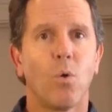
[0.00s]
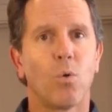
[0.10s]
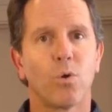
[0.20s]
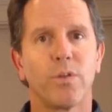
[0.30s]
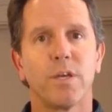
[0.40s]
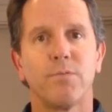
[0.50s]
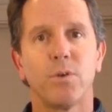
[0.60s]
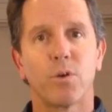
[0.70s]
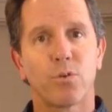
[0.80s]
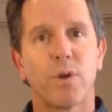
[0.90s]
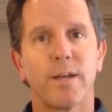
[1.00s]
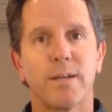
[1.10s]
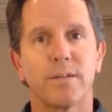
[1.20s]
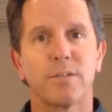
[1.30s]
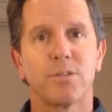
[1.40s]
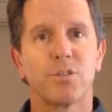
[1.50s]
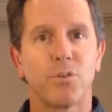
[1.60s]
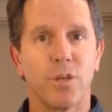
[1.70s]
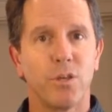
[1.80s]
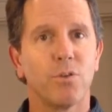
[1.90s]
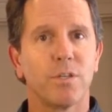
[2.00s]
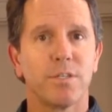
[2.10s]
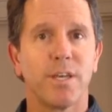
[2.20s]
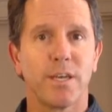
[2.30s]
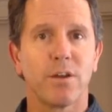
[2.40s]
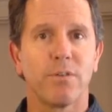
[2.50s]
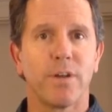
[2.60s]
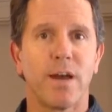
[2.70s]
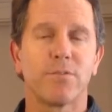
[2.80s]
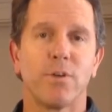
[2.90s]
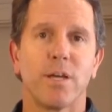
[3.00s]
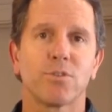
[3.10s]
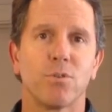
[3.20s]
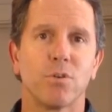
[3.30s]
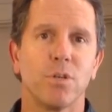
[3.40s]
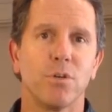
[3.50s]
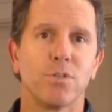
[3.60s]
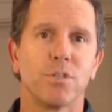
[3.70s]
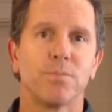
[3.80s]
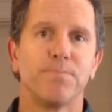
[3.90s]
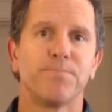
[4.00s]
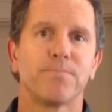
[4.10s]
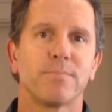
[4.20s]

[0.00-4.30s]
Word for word: or they give you a credit so that you can take care of it after escrow closes.